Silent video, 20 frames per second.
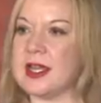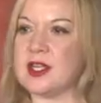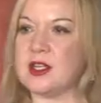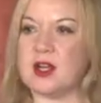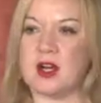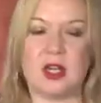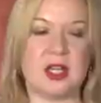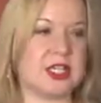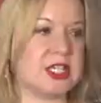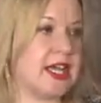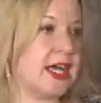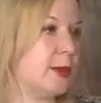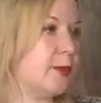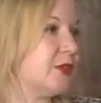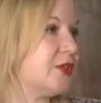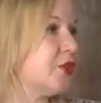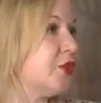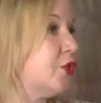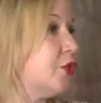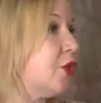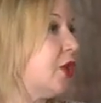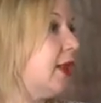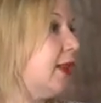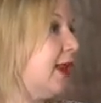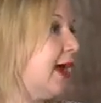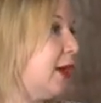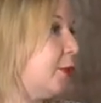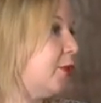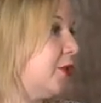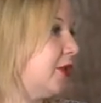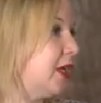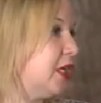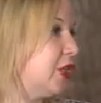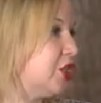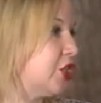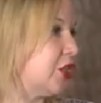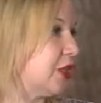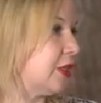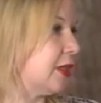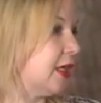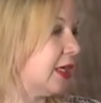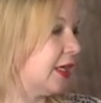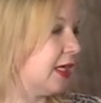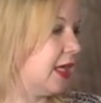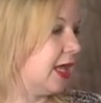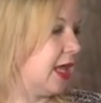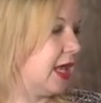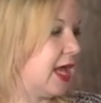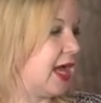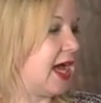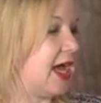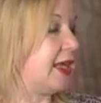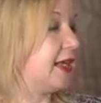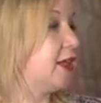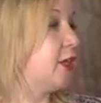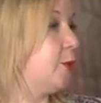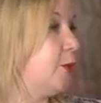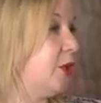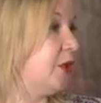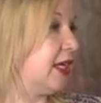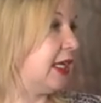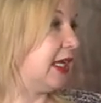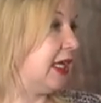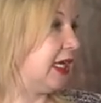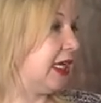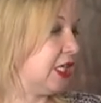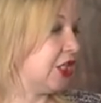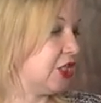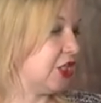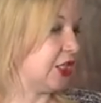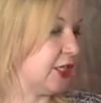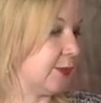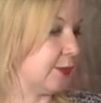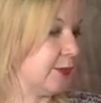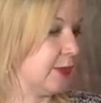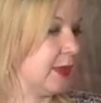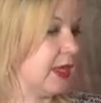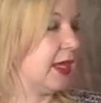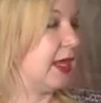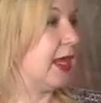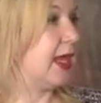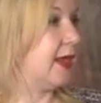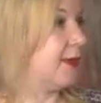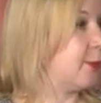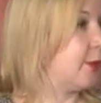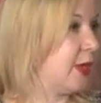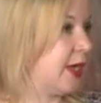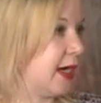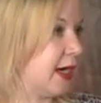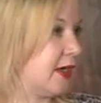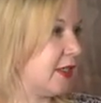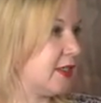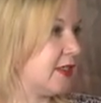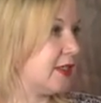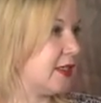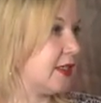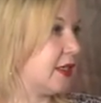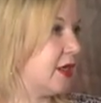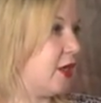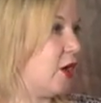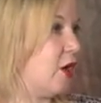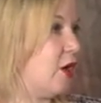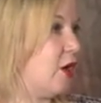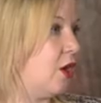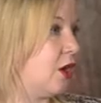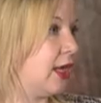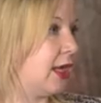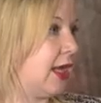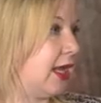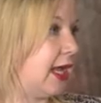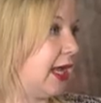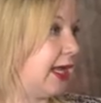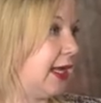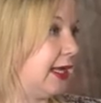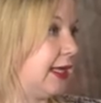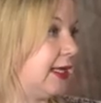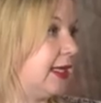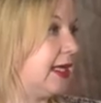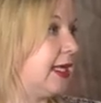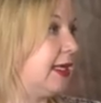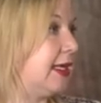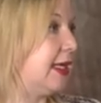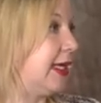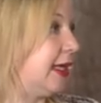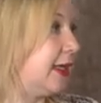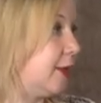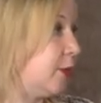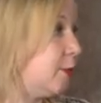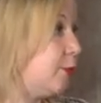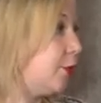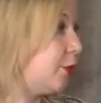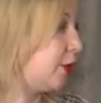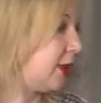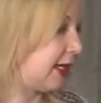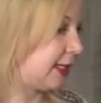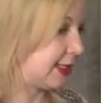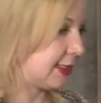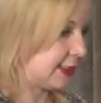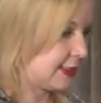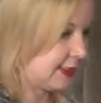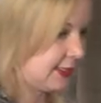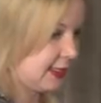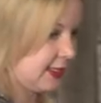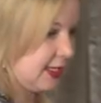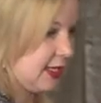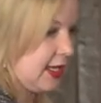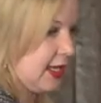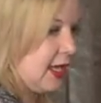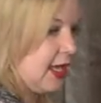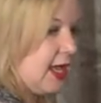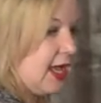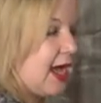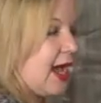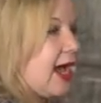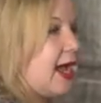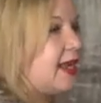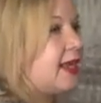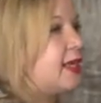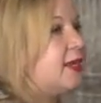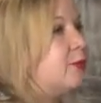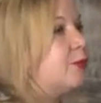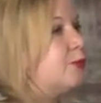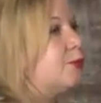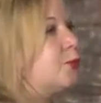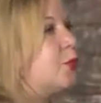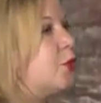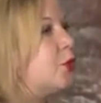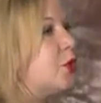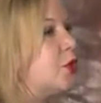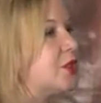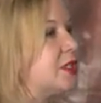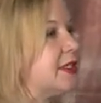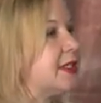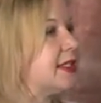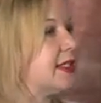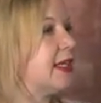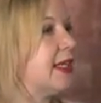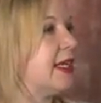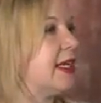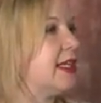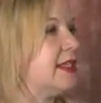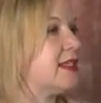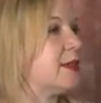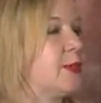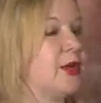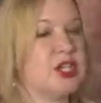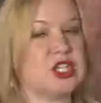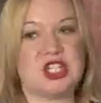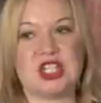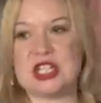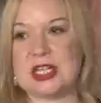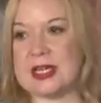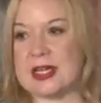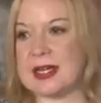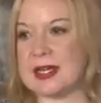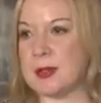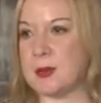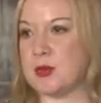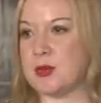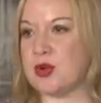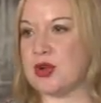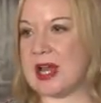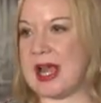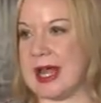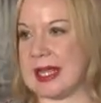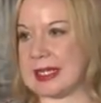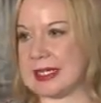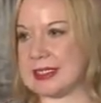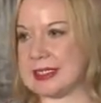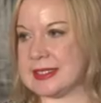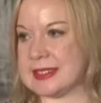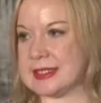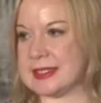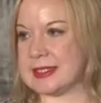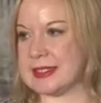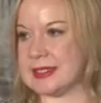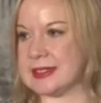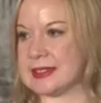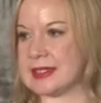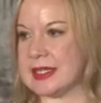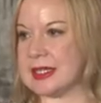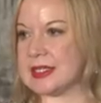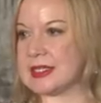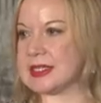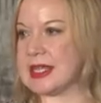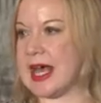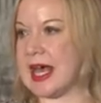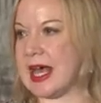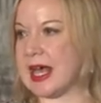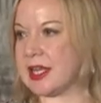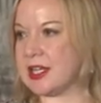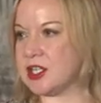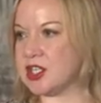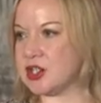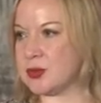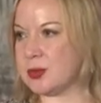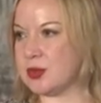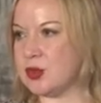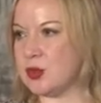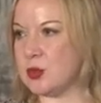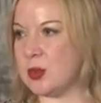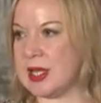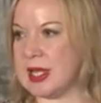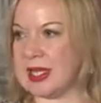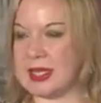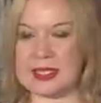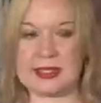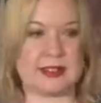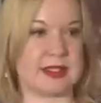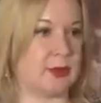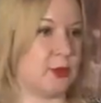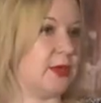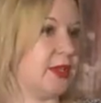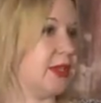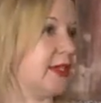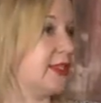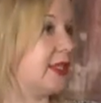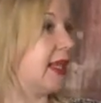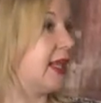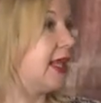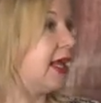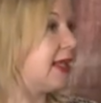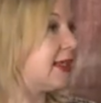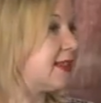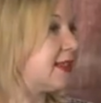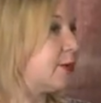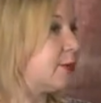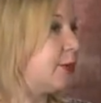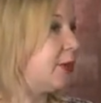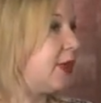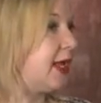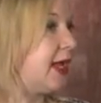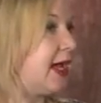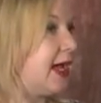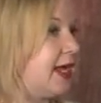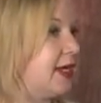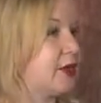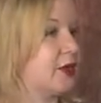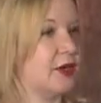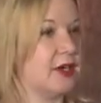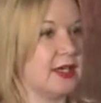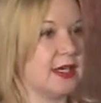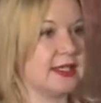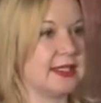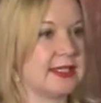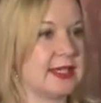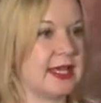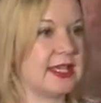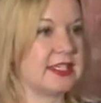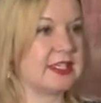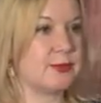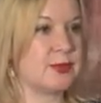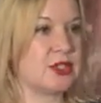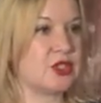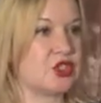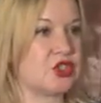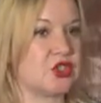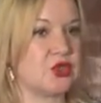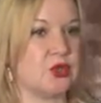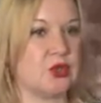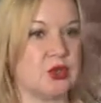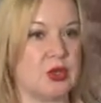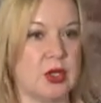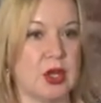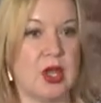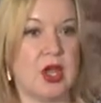and knowledge happens through collaboration and communication, in person, online, and in print. And importantly, it's about sharing practices in tangible ways, whether it's a lesson plan or an assessment tool,